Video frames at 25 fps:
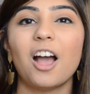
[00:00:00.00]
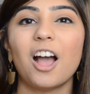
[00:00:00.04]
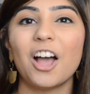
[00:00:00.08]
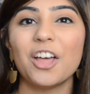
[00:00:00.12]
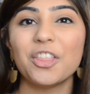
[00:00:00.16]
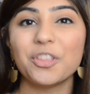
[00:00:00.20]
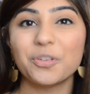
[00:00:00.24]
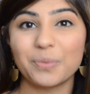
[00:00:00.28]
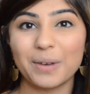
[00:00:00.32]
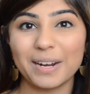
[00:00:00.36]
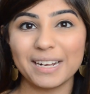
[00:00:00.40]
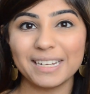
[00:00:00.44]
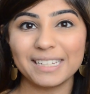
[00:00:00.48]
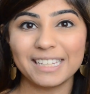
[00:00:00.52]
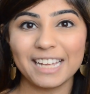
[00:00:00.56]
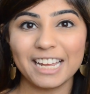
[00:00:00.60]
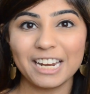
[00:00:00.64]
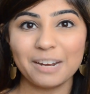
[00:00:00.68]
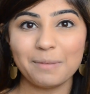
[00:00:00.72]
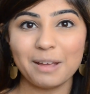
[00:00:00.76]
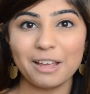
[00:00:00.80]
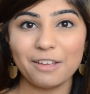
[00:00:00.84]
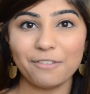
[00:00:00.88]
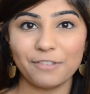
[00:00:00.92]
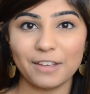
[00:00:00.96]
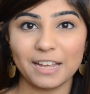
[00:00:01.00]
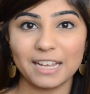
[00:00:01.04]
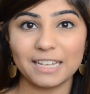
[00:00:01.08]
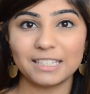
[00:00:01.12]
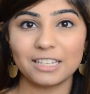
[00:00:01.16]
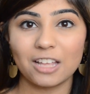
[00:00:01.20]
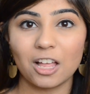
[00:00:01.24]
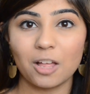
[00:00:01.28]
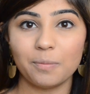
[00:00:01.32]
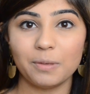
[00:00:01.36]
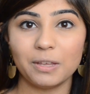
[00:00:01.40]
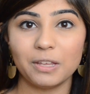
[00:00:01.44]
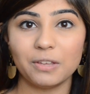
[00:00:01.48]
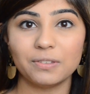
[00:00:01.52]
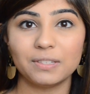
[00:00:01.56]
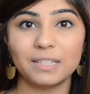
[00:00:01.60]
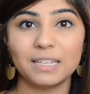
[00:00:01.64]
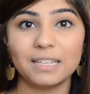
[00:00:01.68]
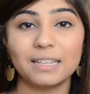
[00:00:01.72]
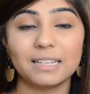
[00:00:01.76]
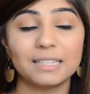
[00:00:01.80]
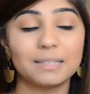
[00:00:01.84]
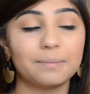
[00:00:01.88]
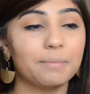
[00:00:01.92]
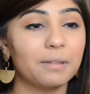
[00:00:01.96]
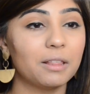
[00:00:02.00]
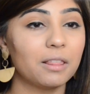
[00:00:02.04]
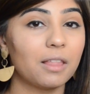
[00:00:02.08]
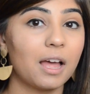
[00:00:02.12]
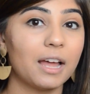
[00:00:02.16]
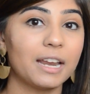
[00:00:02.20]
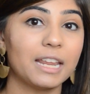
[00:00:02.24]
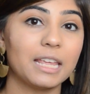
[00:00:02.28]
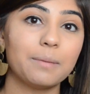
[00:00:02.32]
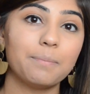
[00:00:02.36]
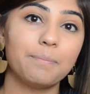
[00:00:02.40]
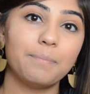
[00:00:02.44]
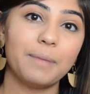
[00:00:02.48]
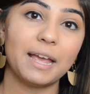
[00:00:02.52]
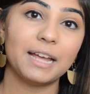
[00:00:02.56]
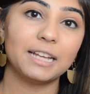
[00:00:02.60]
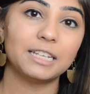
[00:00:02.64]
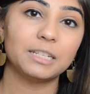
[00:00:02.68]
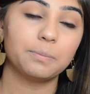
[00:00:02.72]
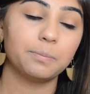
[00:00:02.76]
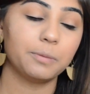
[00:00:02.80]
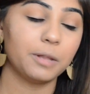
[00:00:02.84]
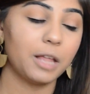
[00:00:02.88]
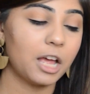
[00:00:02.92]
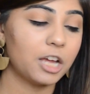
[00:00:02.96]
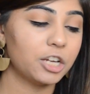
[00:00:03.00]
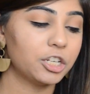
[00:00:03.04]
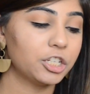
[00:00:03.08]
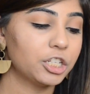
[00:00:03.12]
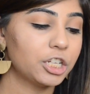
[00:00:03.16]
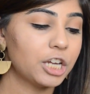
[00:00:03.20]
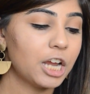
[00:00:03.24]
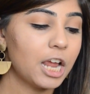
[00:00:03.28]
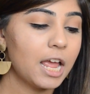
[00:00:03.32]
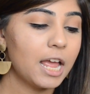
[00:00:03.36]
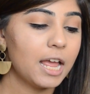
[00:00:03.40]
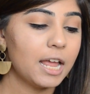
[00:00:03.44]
On the right side of my face, I'll be using this Milani Baked Blush.